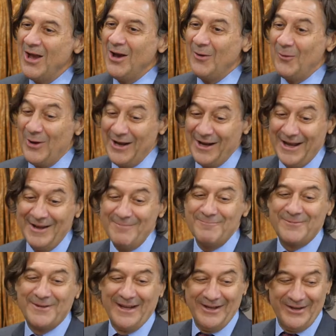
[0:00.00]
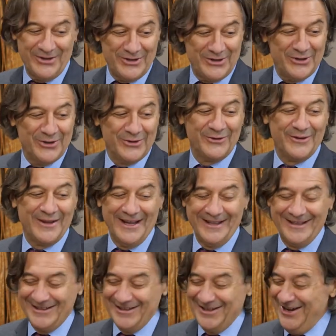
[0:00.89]
Well, I'm telling you
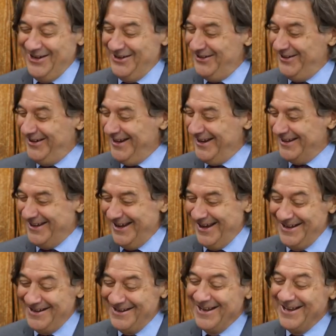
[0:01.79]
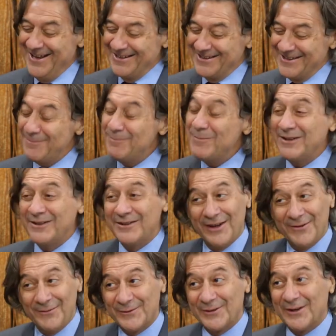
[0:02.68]
that again, there have been
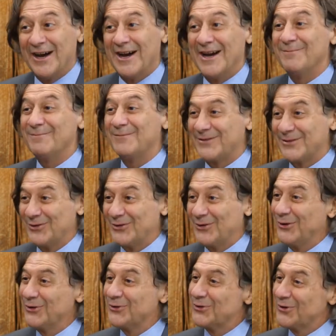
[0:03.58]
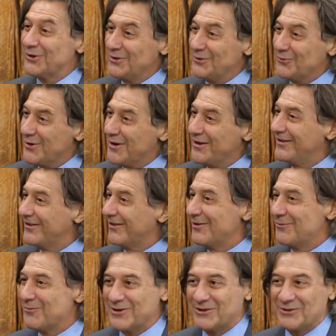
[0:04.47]
tough times, you know, during the
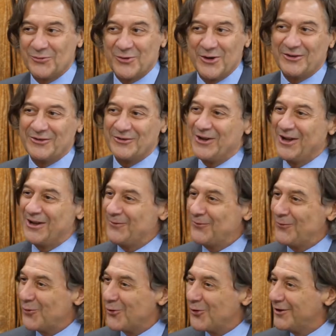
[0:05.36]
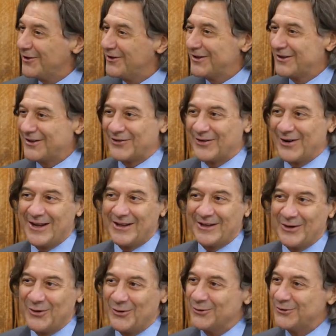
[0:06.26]
winter, which we could not afford the
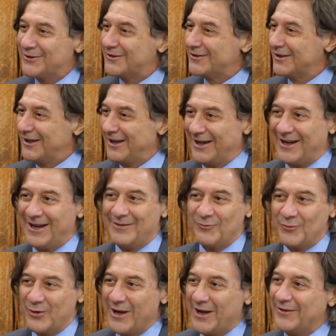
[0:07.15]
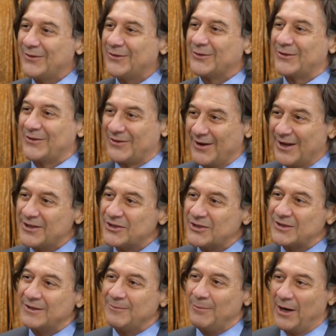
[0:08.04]
right coats, and we had to
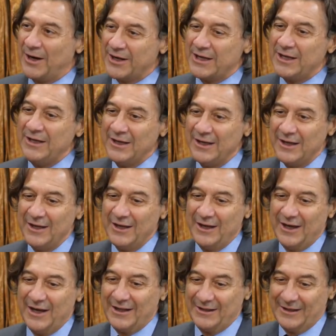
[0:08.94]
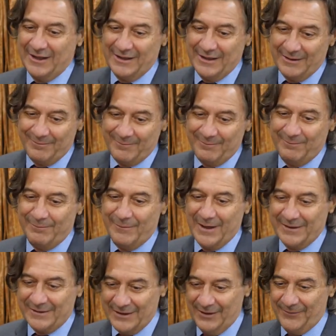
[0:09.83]
stretch the money. And then
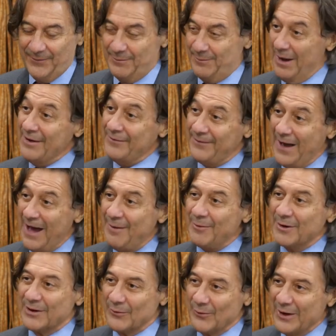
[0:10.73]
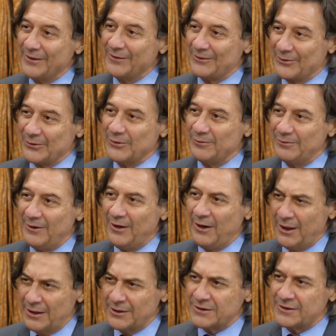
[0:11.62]
myself and my family went through a
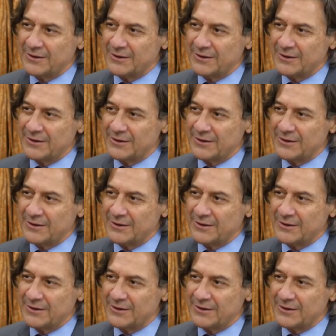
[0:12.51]
harsh